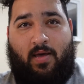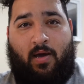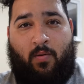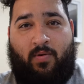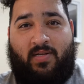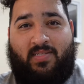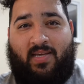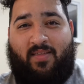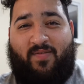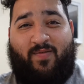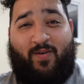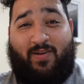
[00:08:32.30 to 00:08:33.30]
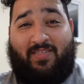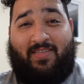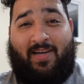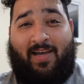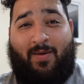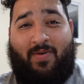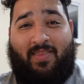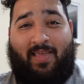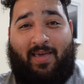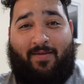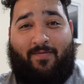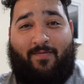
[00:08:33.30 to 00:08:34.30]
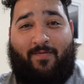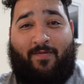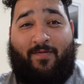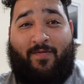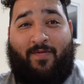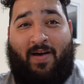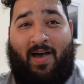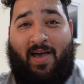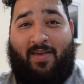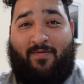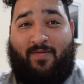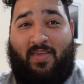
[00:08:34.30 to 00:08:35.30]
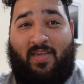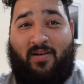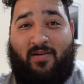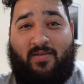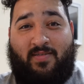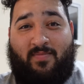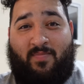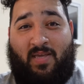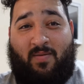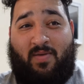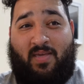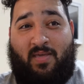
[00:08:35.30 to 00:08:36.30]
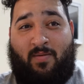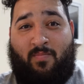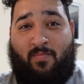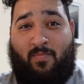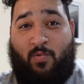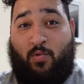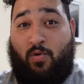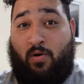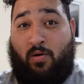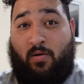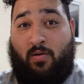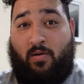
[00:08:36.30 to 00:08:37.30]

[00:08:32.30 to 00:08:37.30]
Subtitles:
I want to say the first time in like 5 years, maybe more,